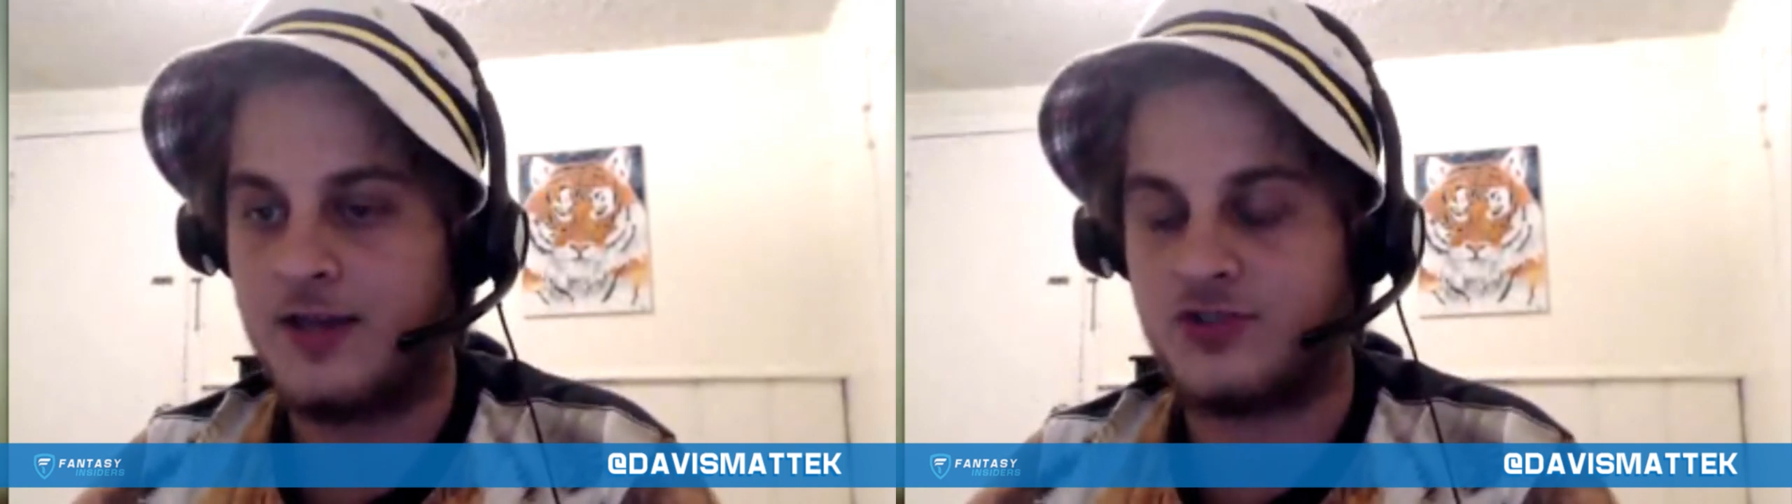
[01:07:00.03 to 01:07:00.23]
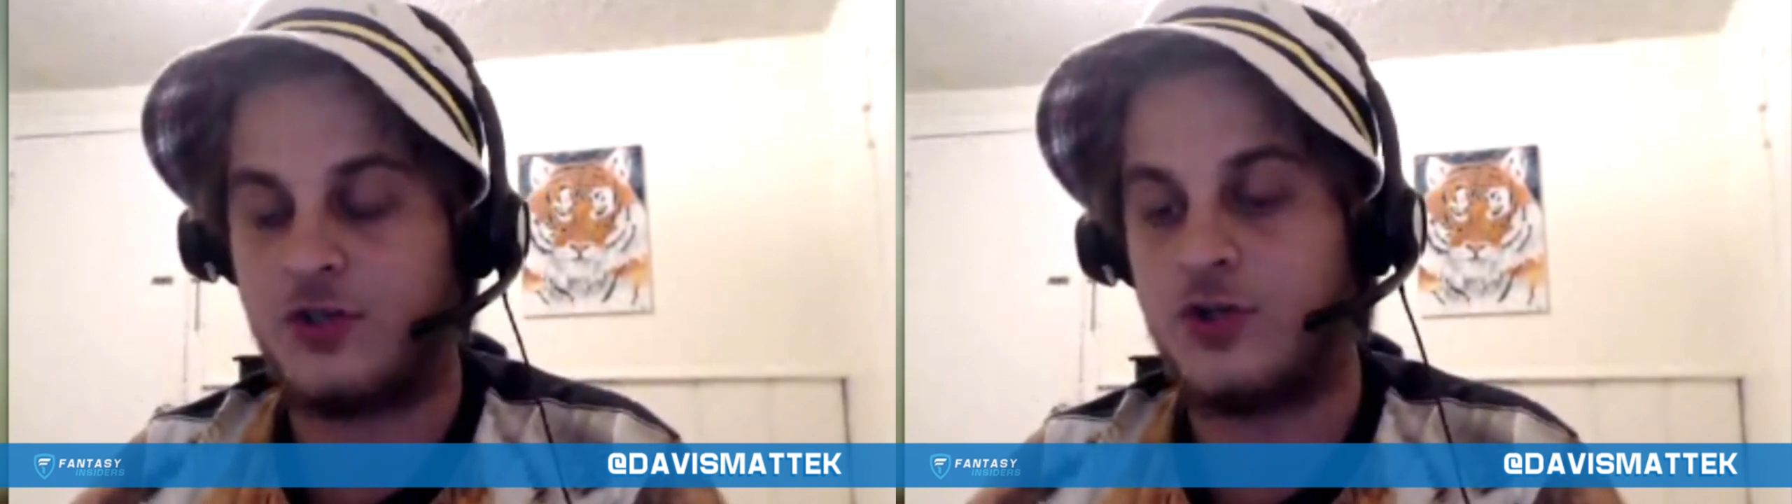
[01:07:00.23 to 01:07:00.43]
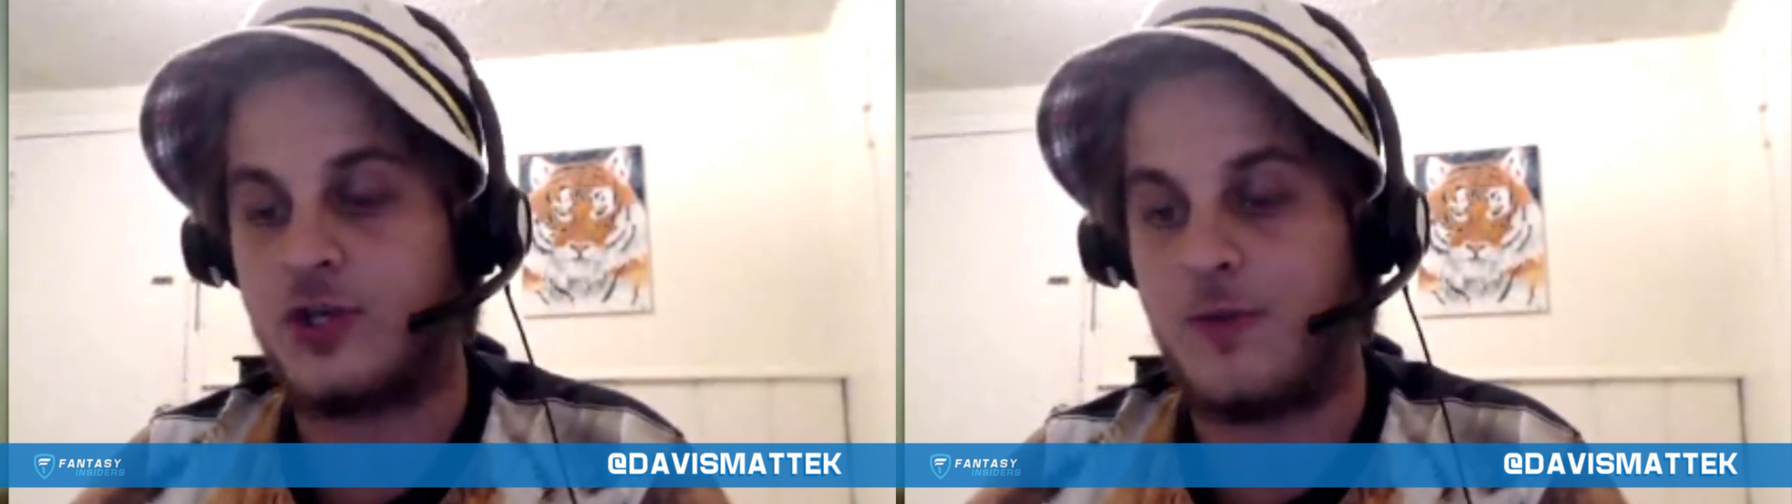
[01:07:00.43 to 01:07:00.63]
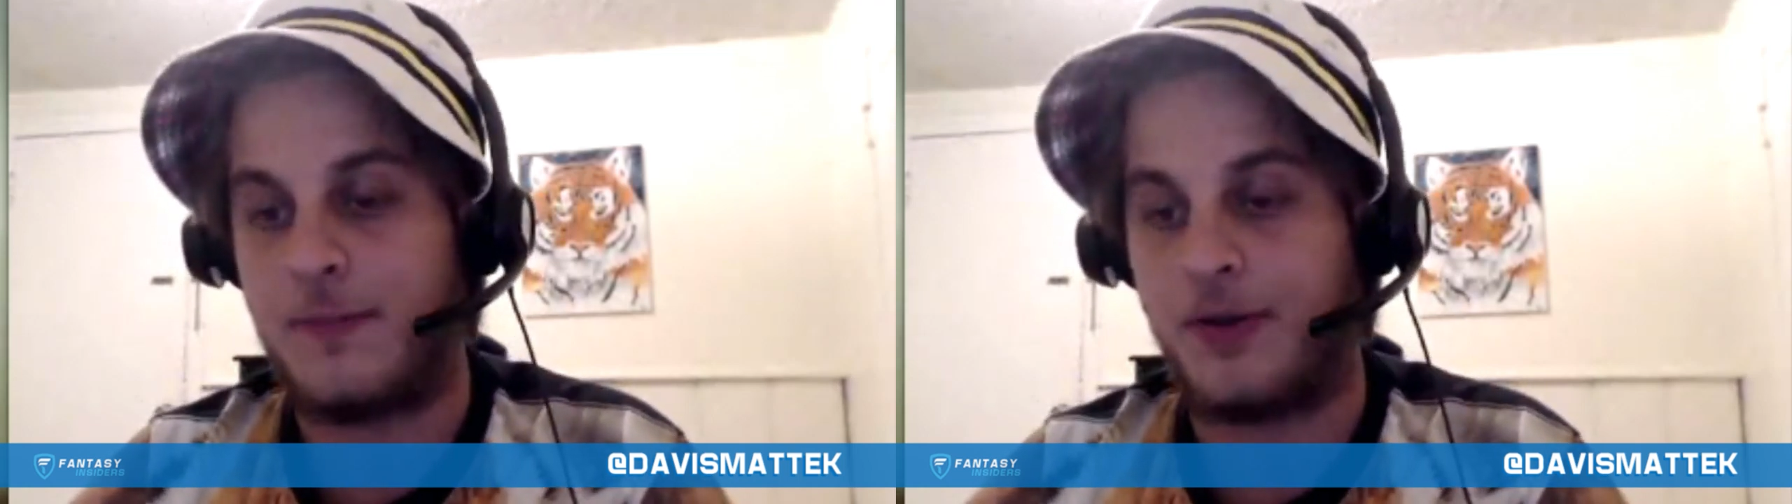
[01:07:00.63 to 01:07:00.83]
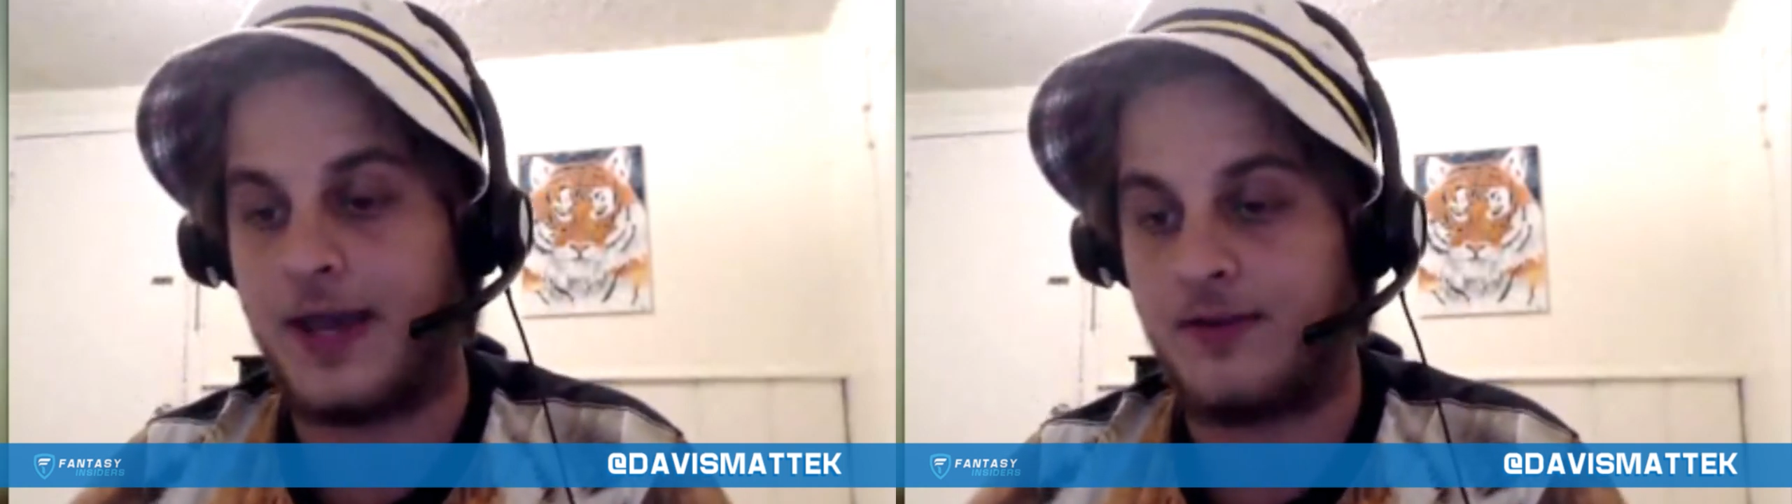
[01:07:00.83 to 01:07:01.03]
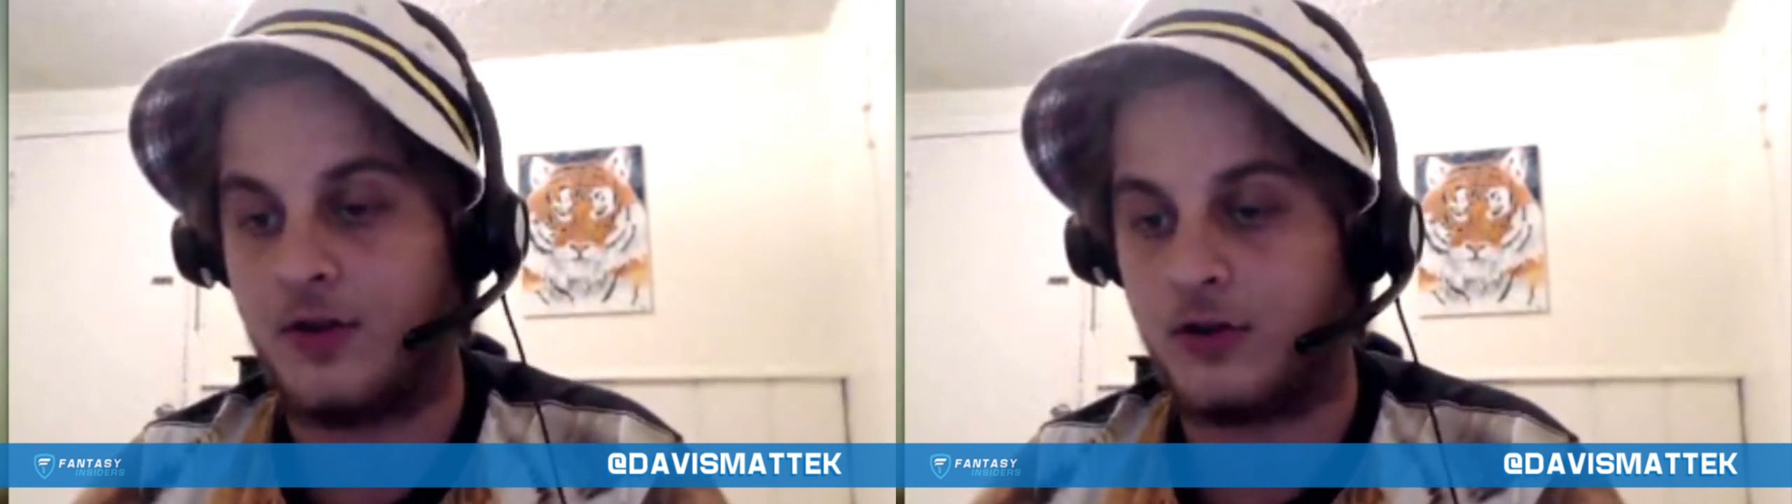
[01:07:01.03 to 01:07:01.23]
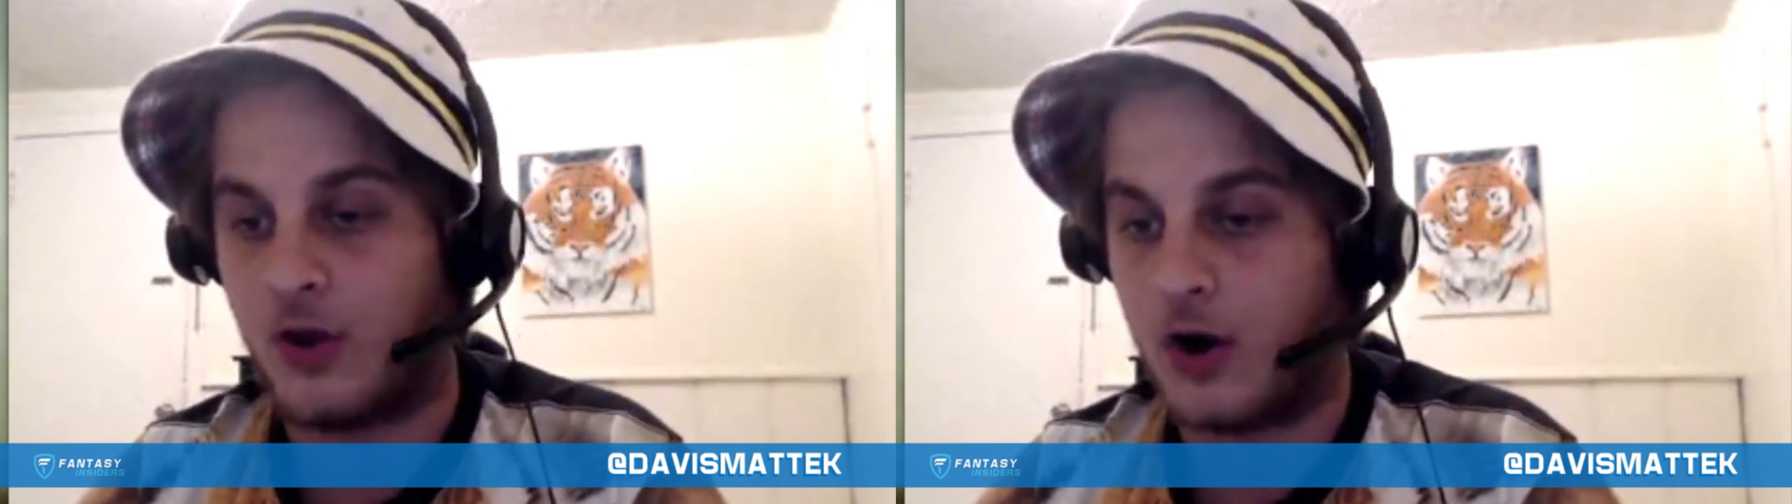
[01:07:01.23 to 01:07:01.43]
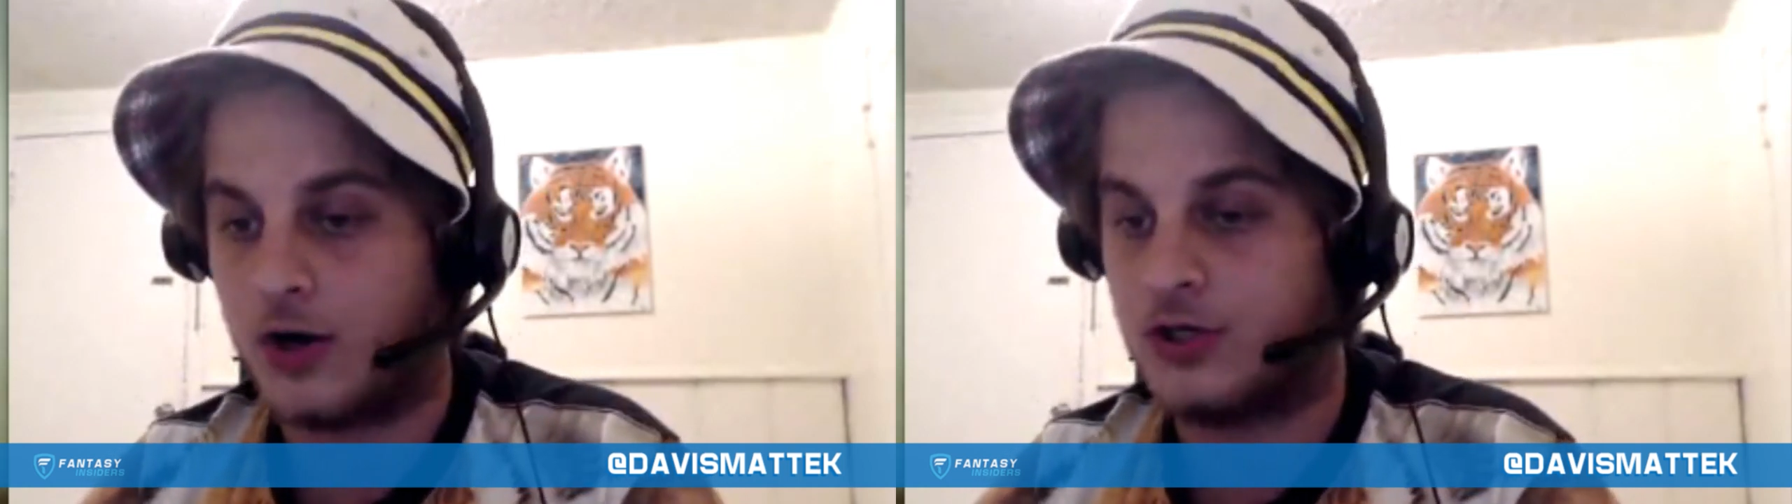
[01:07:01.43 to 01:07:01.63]
So you should be playing the
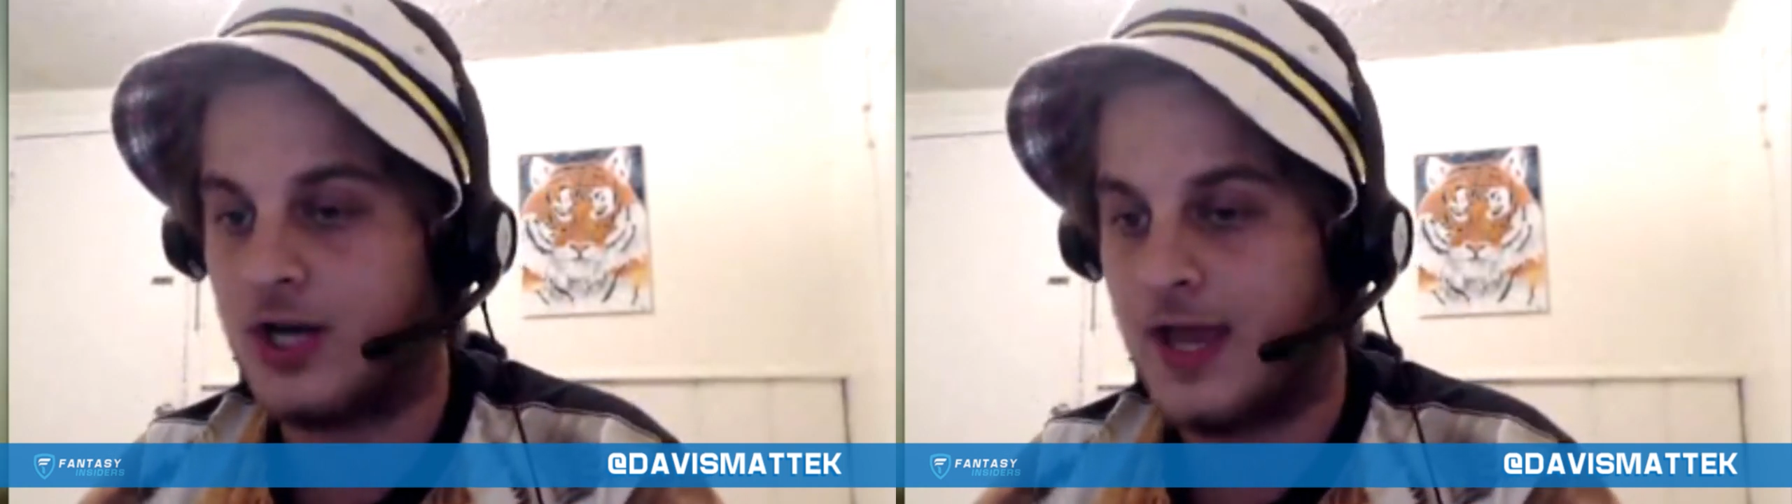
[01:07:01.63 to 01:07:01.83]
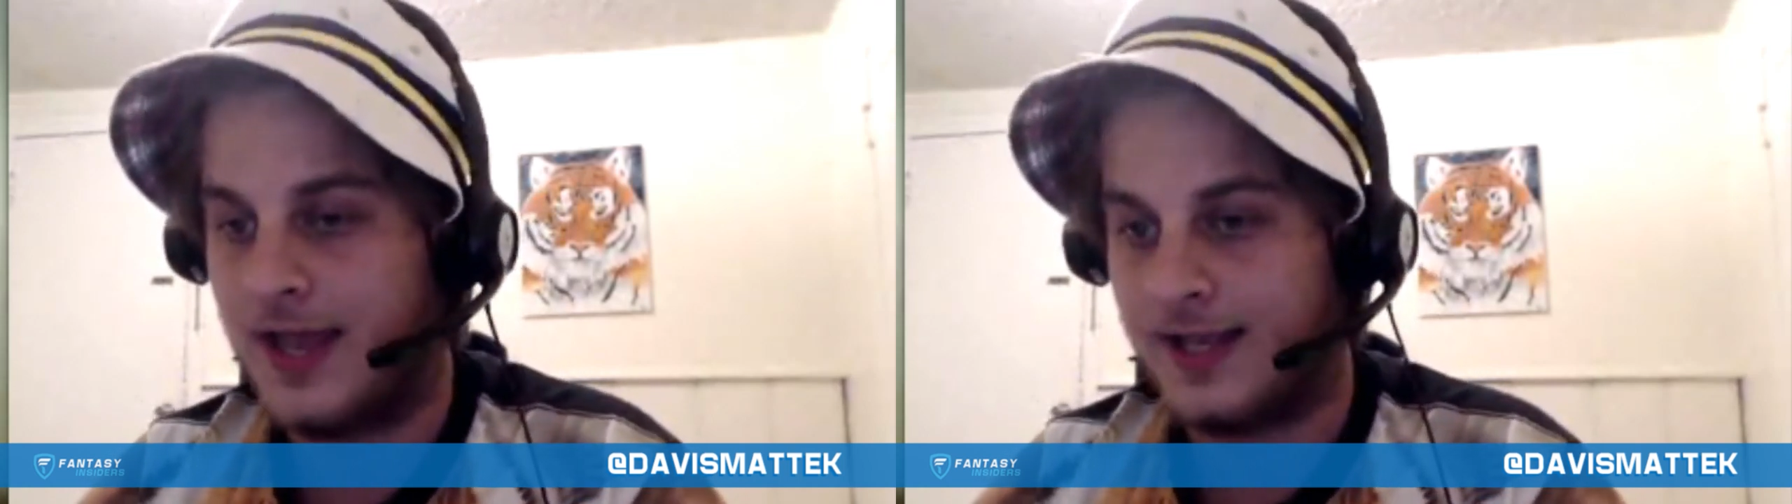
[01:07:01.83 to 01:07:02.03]
large,